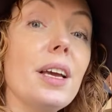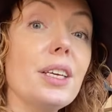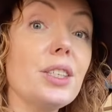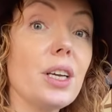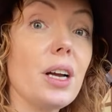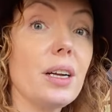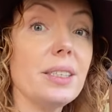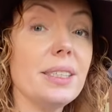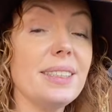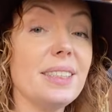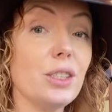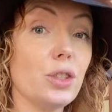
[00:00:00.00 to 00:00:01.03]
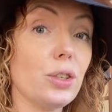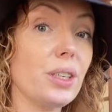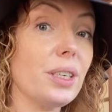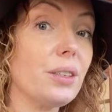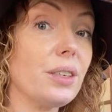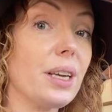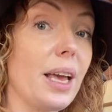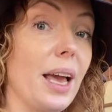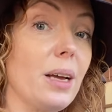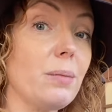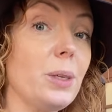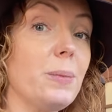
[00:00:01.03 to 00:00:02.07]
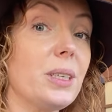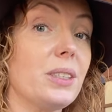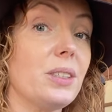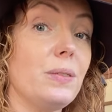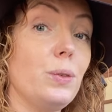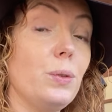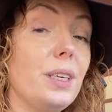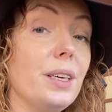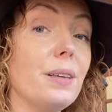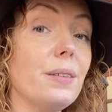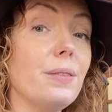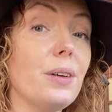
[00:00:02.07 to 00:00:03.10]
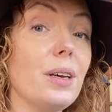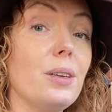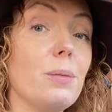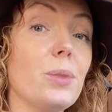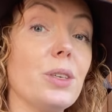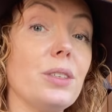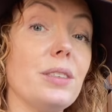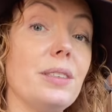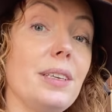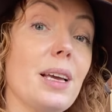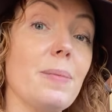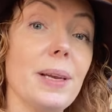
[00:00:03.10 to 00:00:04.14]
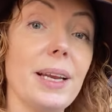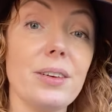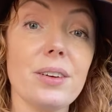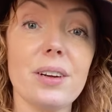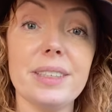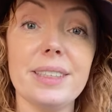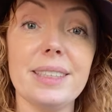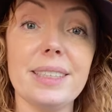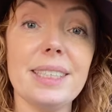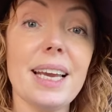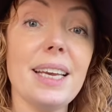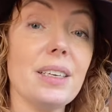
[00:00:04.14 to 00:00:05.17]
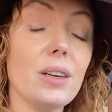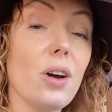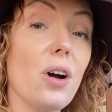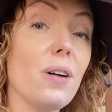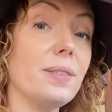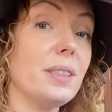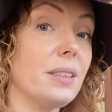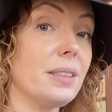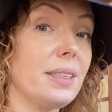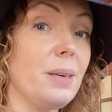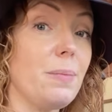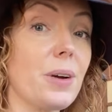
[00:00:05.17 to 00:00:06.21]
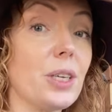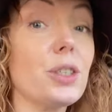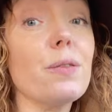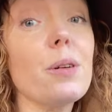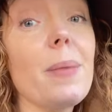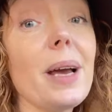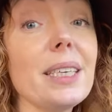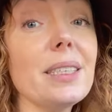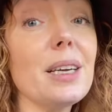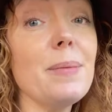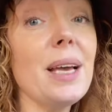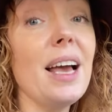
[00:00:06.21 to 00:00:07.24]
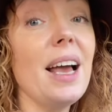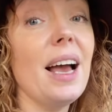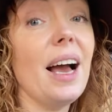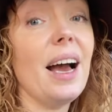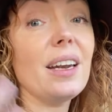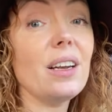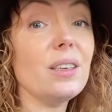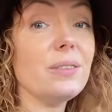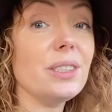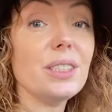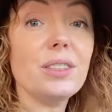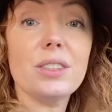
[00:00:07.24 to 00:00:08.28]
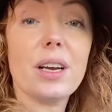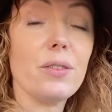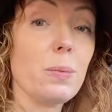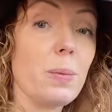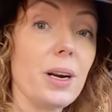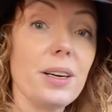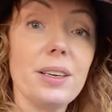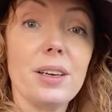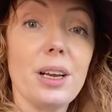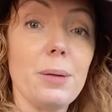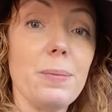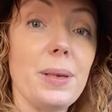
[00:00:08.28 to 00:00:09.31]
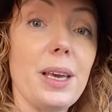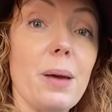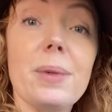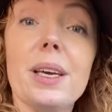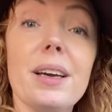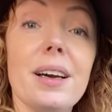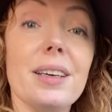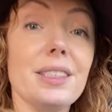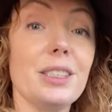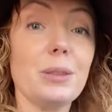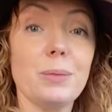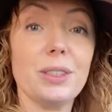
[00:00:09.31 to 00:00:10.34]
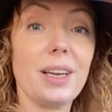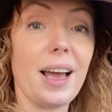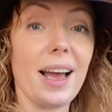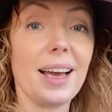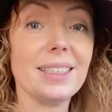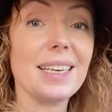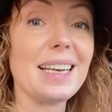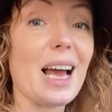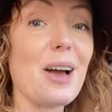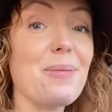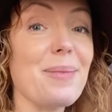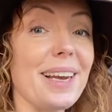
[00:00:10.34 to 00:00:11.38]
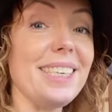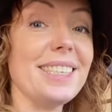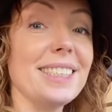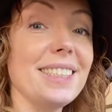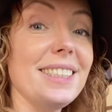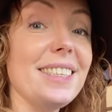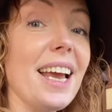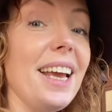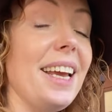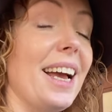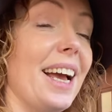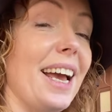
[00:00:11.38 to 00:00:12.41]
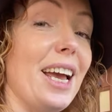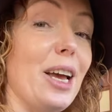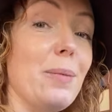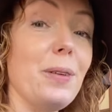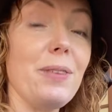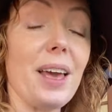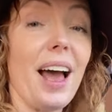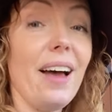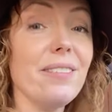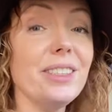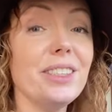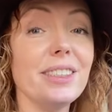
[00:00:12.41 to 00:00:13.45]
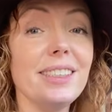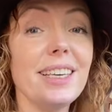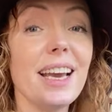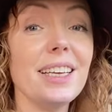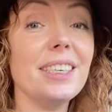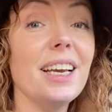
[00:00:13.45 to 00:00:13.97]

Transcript: a child is, the trickier it can be because if you give an emergency nap later on in the day, it can offset the sleep pressure for bedtime, and all of a sudden you're having a party at 9 p.m. because someone had a nap late in the day. And um, if you haven't done it yet,